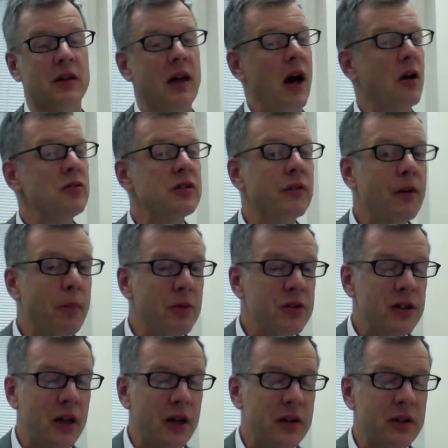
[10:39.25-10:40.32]
The House of
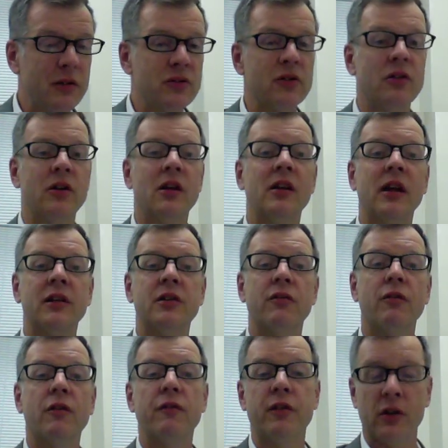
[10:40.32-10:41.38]
Representatives are elected
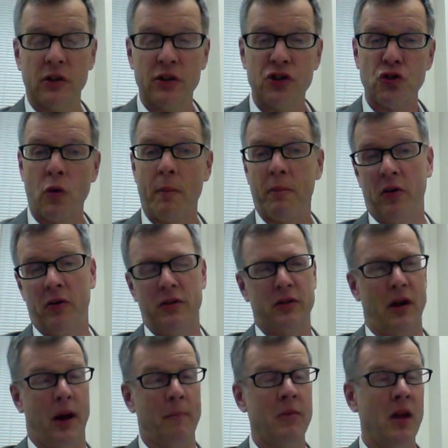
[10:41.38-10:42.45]
for a fairly short period of
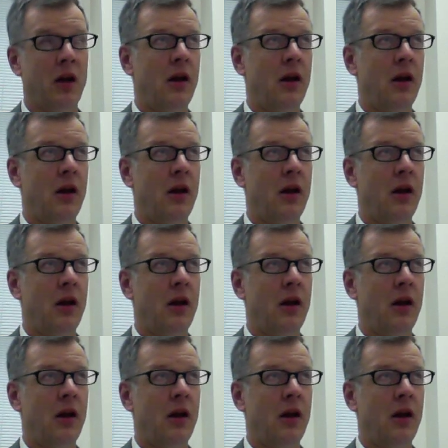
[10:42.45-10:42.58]
time,